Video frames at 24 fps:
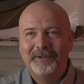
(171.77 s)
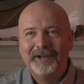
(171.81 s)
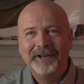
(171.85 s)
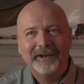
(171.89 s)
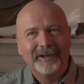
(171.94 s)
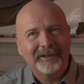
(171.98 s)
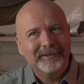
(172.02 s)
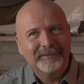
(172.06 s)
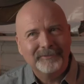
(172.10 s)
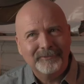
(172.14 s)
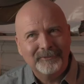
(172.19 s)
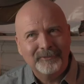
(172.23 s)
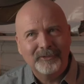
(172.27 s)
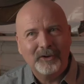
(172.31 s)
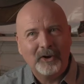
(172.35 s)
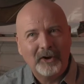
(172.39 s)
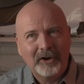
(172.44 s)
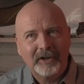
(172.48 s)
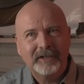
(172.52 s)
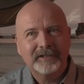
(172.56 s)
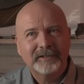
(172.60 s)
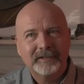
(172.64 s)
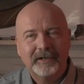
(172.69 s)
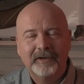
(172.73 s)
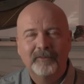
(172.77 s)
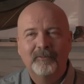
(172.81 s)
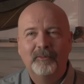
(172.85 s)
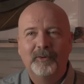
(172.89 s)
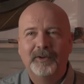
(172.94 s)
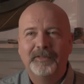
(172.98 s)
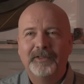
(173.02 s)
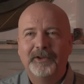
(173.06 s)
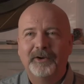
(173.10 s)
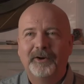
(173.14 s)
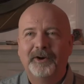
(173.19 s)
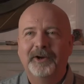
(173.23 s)
and I thought I sort of
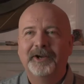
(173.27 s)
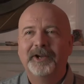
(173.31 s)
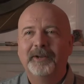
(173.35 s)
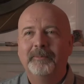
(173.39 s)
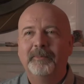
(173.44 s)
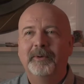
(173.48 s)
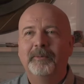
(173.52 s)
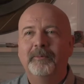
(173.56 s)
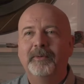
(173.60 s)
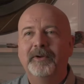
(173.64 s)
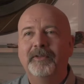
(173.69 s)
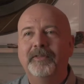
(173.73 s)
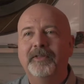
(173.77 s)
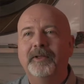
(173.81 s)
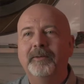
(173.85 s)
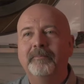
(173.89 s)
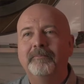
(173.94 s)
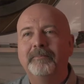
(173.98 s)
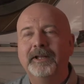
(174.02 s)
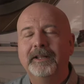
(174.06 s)
won the argument with him,